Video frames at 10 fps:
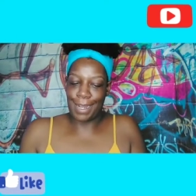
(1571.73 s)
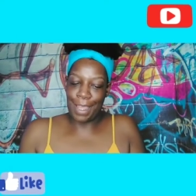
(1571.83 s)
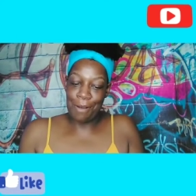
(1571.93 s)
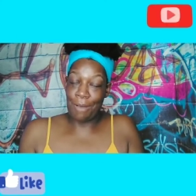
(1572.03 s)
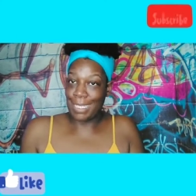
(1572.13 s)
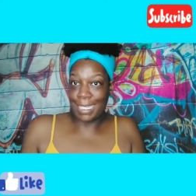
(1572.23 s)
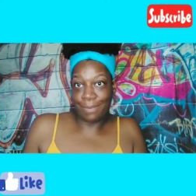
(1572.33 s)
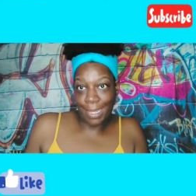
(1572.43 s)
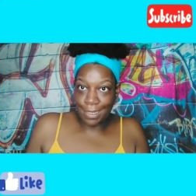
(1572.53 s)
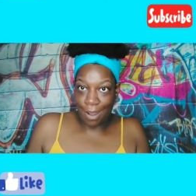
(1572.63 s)
on it. Oh, I wasn't
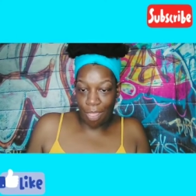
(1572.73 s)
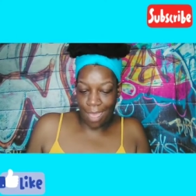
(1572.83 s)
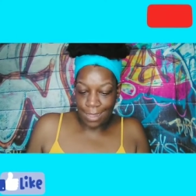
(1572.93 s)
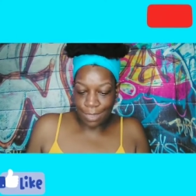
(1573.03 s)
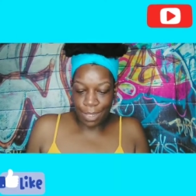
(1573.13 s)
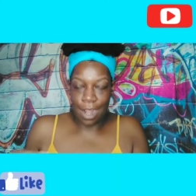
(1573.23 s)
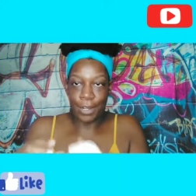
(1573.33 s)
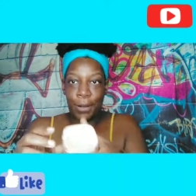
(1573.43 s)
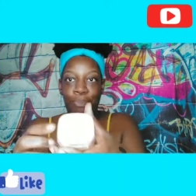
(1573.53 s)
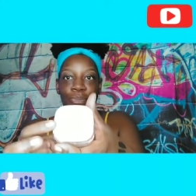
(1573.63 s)
expecting all that to be on
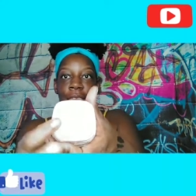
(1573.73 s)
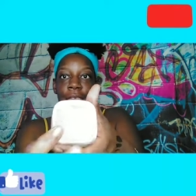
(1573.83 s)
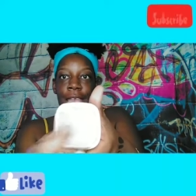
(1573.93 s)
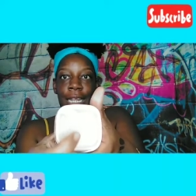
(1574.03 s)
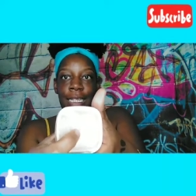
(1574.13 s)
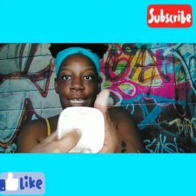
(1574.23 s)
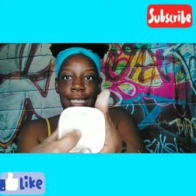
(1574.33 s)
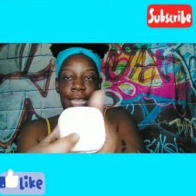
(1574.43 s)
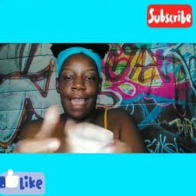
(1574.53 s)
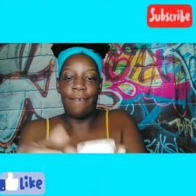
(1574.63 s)
there. And it
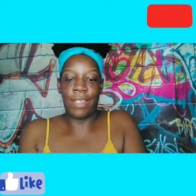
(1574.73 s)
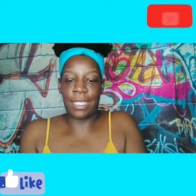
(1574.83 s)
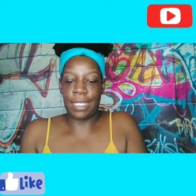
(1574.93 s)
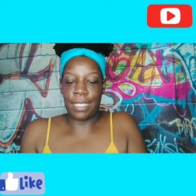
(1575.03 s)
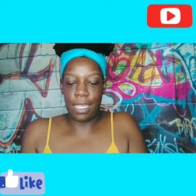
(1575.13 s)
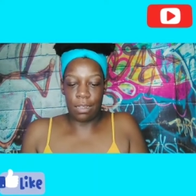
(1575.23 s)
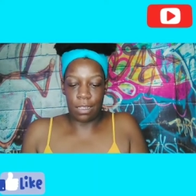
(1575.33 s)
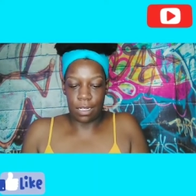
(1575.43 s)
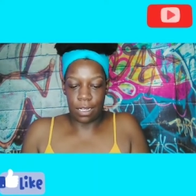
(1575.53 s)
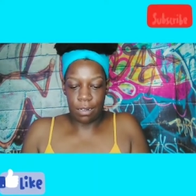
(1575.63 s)
does have its seal
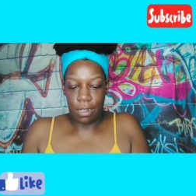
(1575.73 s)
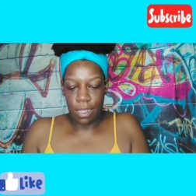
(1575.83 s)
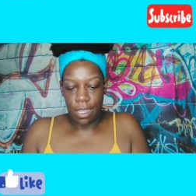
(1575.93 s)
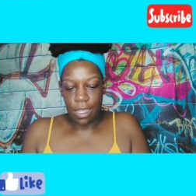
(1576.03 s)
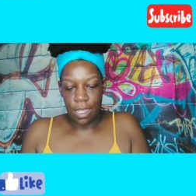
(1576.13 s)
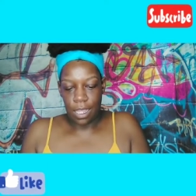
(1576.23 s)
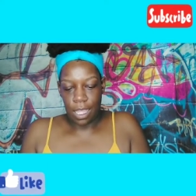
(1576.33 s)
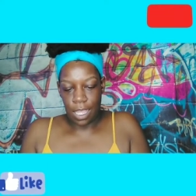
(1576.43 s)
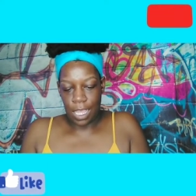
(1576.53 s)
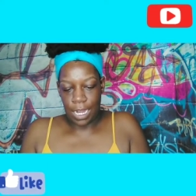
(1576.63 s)
on there.
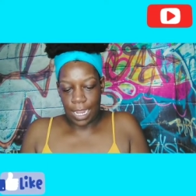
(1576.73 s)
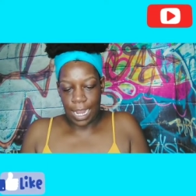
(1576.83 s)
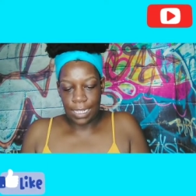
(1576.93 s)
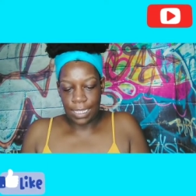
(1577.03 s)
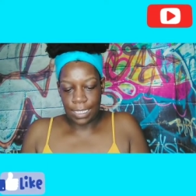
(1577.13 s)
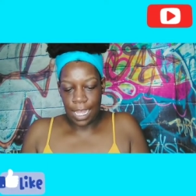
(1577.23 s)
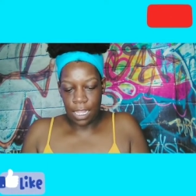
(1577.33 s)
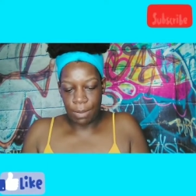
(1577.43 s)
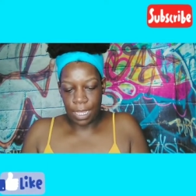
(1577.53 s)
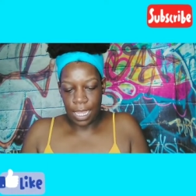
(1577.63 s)
And I got it this
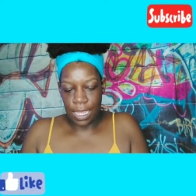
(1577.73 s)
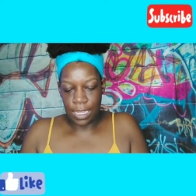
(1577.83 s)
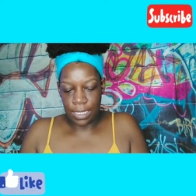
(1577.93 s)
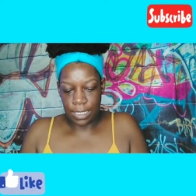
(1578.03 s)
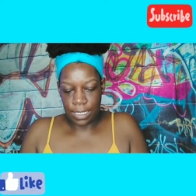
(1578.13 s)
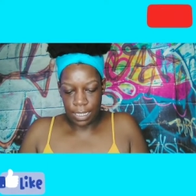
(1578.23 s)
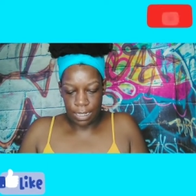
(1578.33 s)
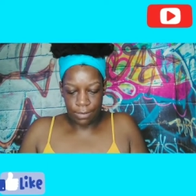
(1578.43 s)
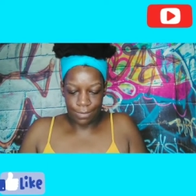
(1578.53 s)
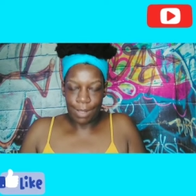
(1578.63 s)
color because
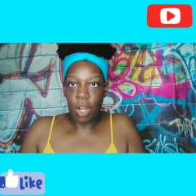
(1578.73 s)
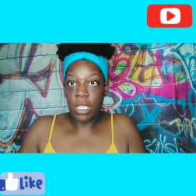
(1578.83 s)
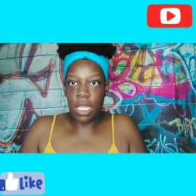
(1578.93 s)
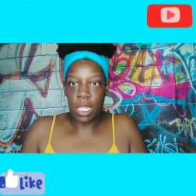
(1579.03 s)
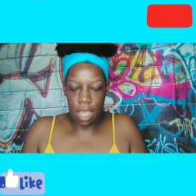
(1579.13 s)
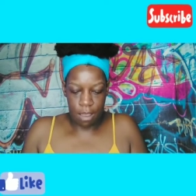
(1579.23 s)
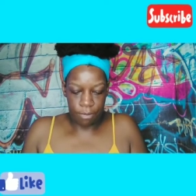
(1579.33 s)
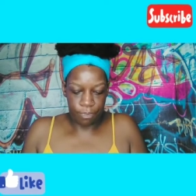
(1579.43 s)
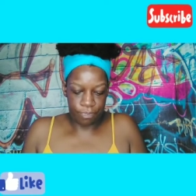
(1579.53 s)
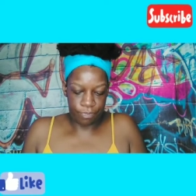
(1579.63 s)
I'm dark skin, y'all.
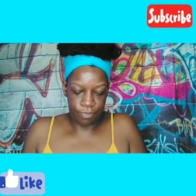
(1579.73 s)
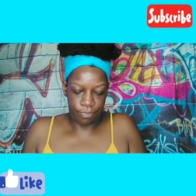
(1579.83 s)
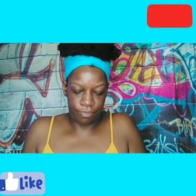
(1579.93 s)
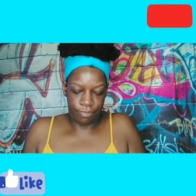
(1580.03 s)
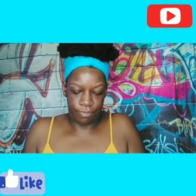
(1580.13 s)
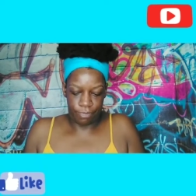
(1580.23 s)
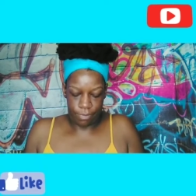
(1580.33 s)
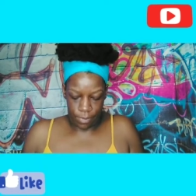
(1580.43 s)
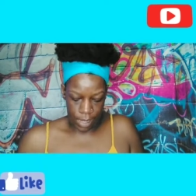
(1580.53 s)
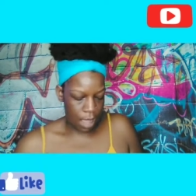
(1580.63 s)

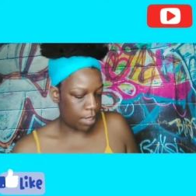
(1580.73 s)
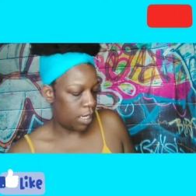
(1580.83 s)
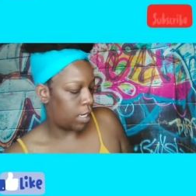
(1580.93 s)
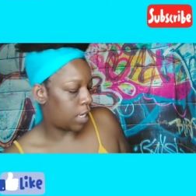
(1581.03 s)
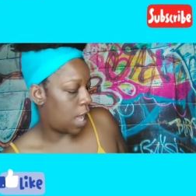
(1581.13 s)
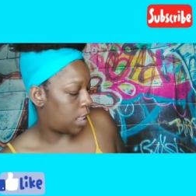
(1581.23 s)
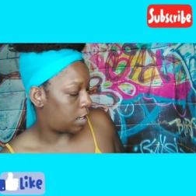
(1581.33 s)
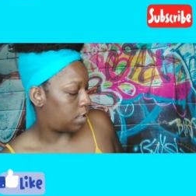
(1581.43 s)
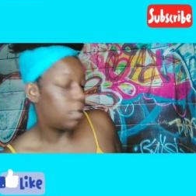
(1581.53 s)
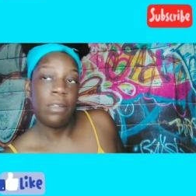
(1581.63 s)
I've been needing
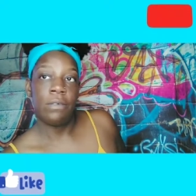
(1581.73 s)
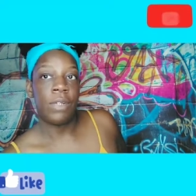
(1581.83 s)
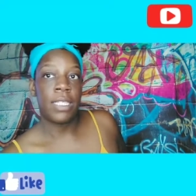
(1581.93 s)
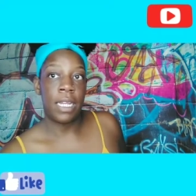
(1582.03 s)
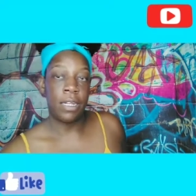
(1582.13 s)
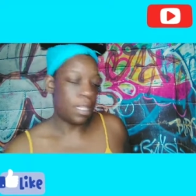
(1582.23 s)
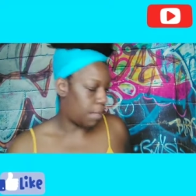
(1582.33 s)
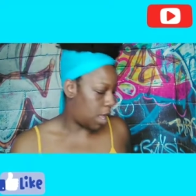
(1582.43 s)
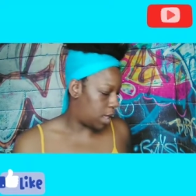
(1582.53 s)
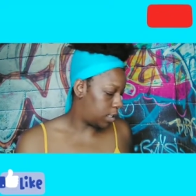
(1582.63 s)
color when I sit underneath
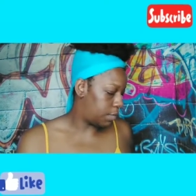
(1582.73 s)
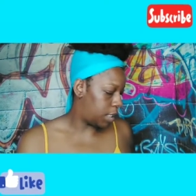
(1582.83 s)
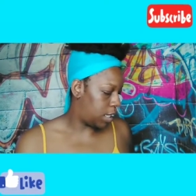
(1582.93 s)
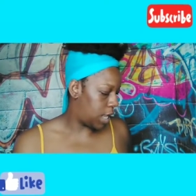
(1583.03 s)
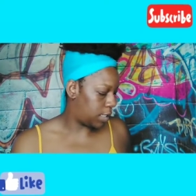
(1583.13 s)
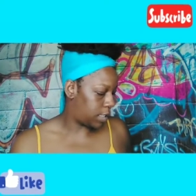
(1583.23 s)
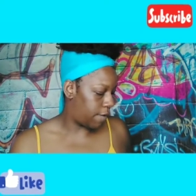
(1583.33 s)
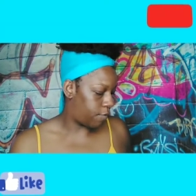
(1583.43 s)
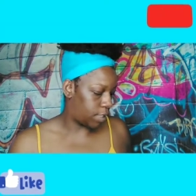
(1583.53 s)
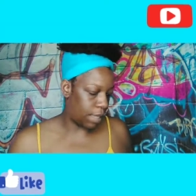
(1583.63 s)
my eyes. I've been needing that
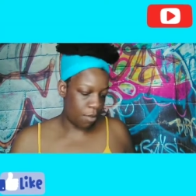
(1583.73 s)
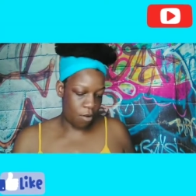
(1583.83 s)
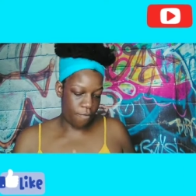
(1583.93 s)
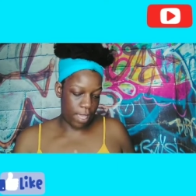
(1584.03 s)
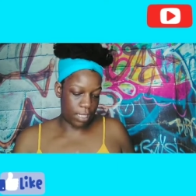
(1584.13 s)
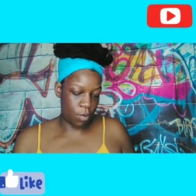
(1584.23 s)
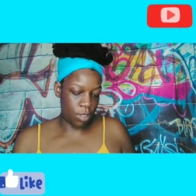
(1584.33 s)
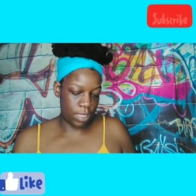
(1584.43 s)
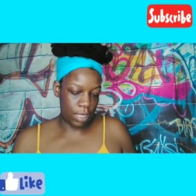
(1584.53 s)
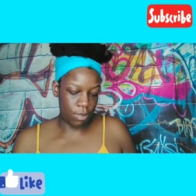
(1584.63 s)
stuff or set my whole face. So
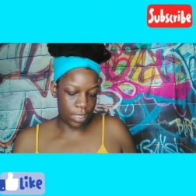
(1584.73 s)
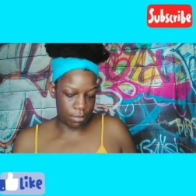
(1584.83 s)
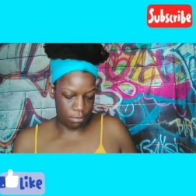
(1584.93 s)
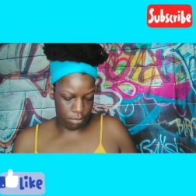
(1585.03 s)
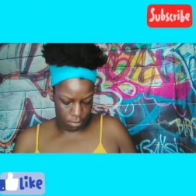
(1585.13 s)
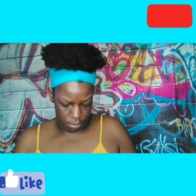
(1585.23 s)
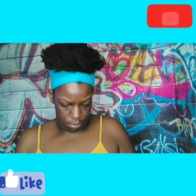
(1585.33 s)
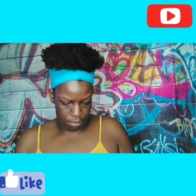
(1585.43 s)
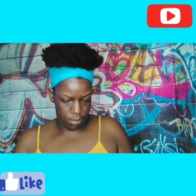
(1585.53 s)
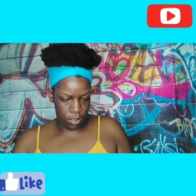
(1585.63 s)
we'll see what...
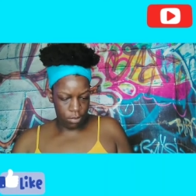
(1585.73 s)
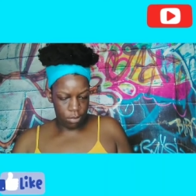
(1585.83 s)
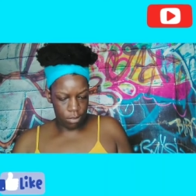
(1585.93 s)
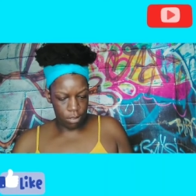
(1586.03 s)
Ooh.